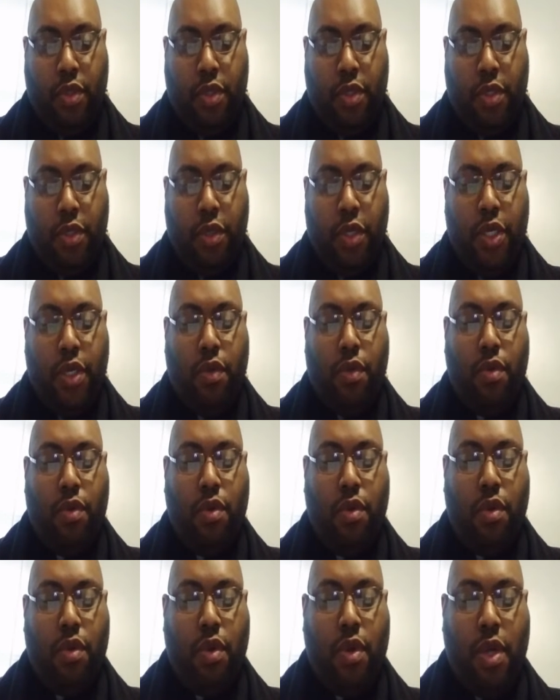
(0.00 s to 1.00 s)
So
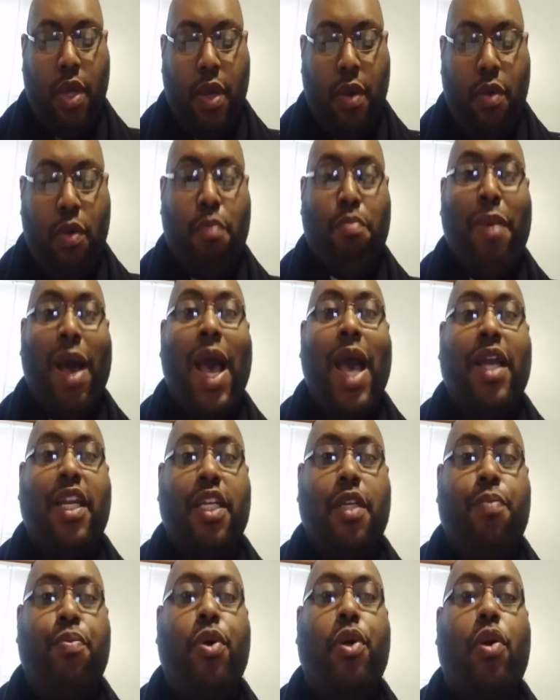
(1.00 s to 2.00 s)
he was
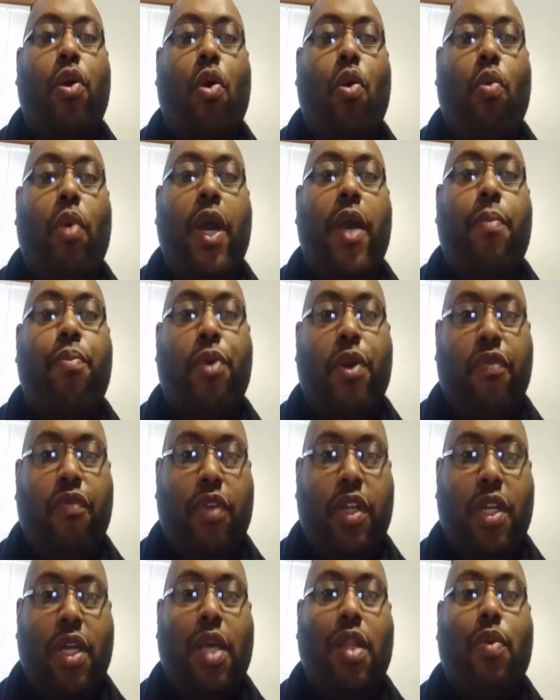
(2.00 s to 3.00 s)
minded to put her away
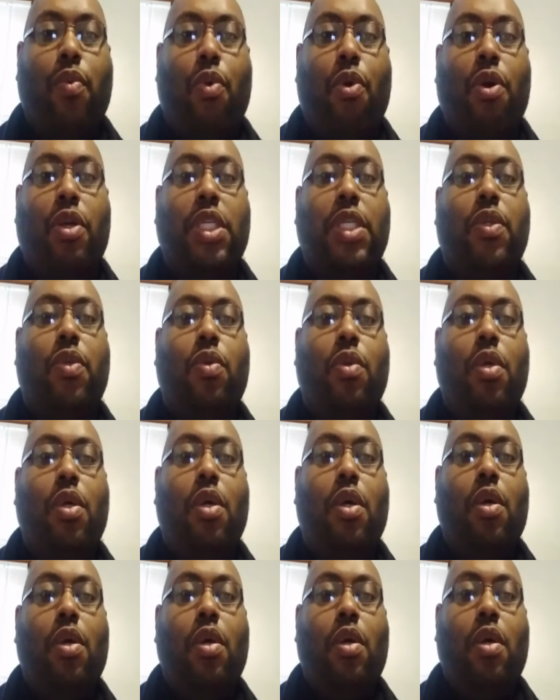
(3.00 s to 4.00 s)
privately. In other words, he
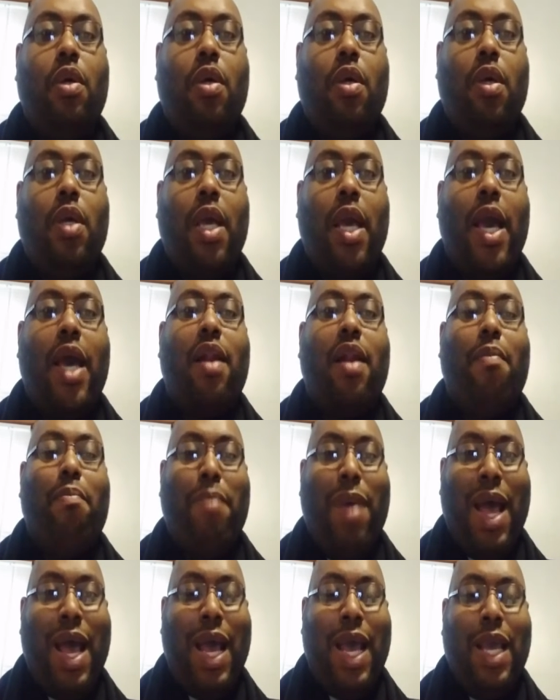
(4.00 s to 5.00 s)
had a
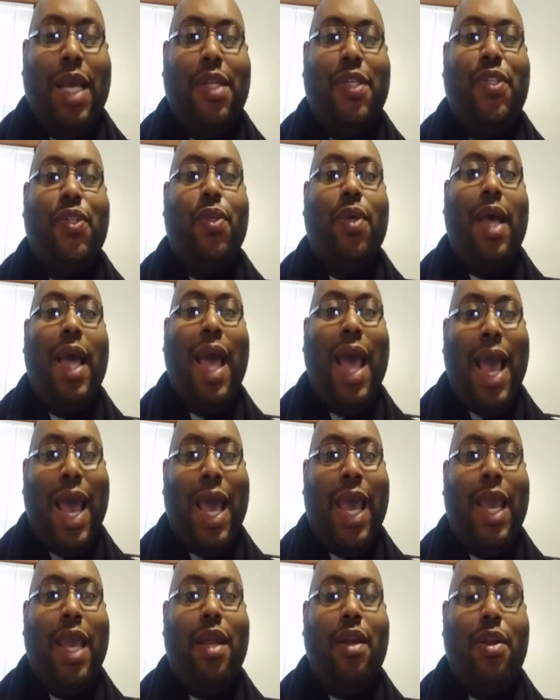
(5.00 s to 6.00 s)
mind to
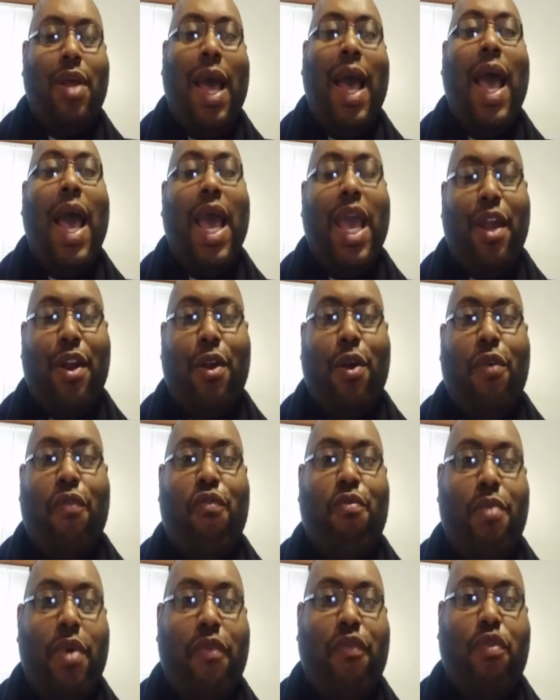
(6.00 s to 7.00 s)
hide to hide her
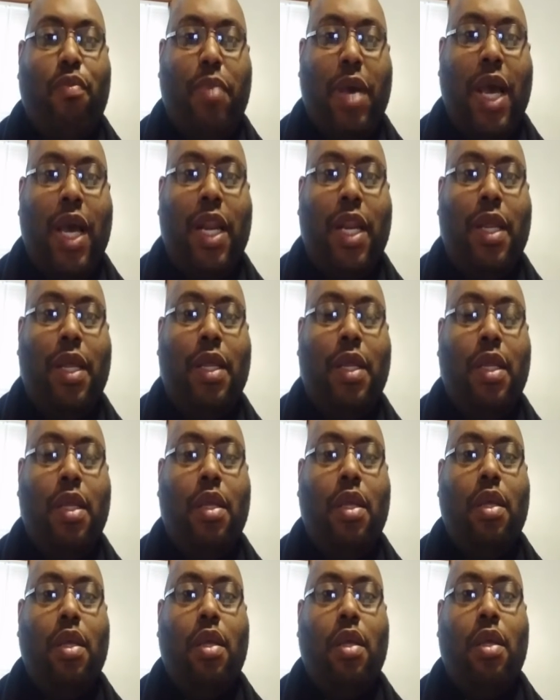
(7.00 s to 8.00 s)
from everybody
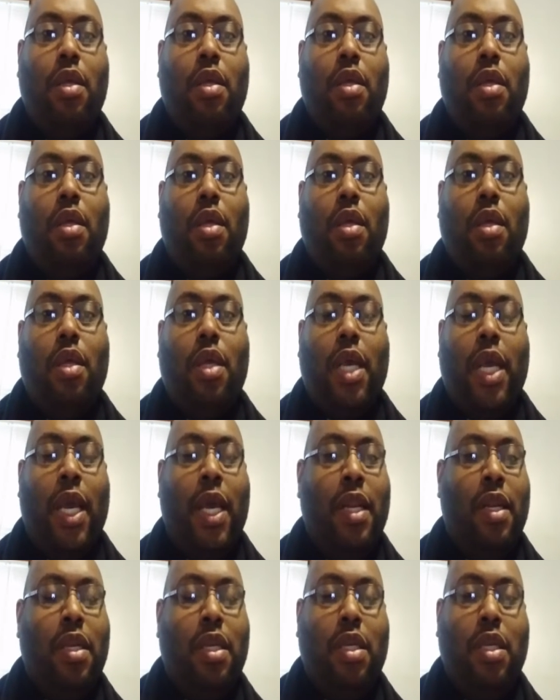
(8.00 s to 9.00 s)

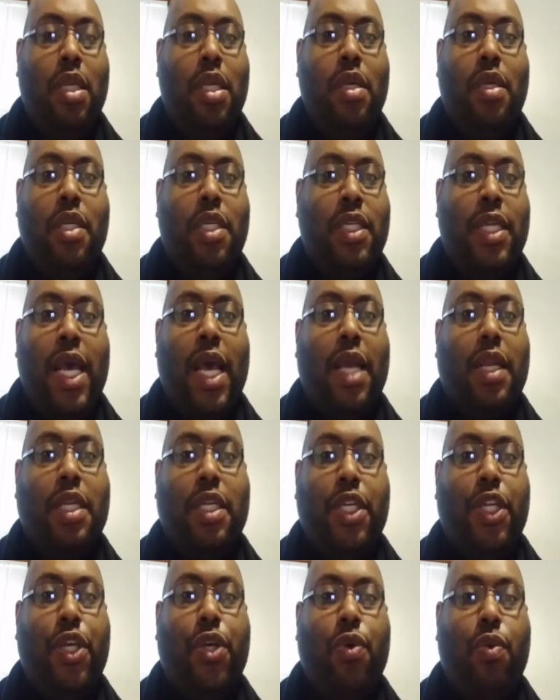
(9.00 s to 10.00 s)
and he just had to
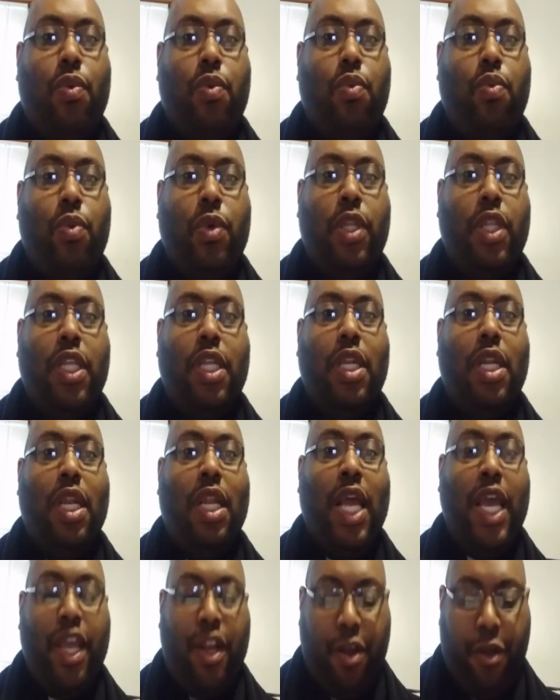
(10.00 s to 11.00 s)
deal with it
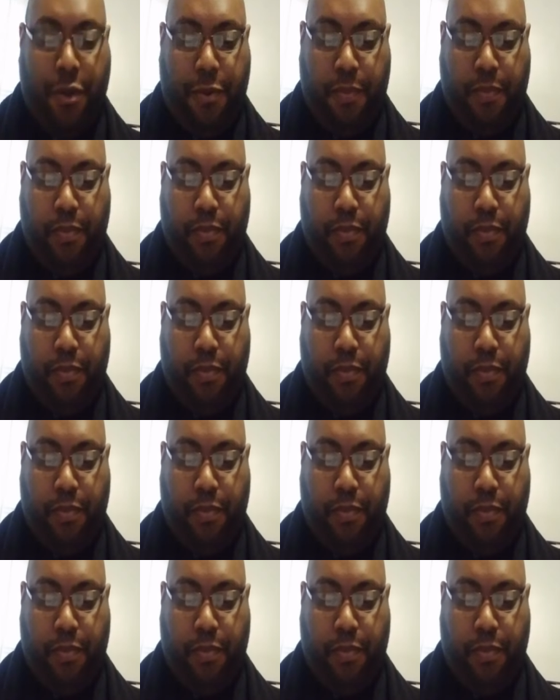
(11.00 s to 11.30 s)
later.